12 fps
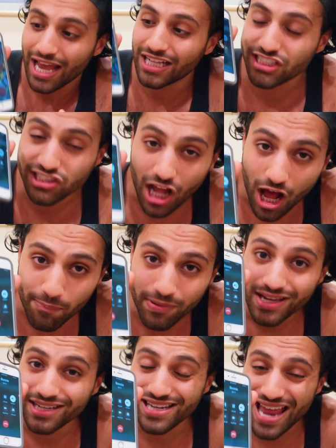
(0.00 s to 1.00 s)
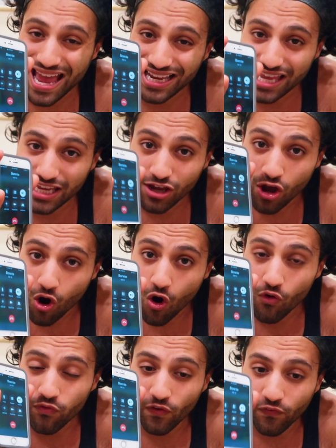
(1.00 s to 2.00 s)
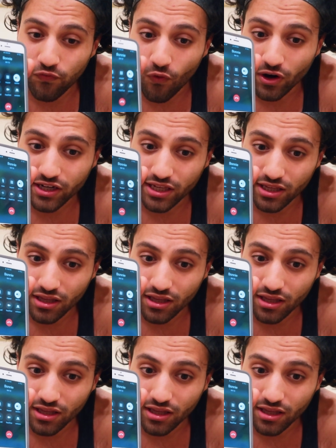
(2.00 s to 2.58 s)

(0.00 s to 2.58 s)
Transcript: and stop nagging over Forky.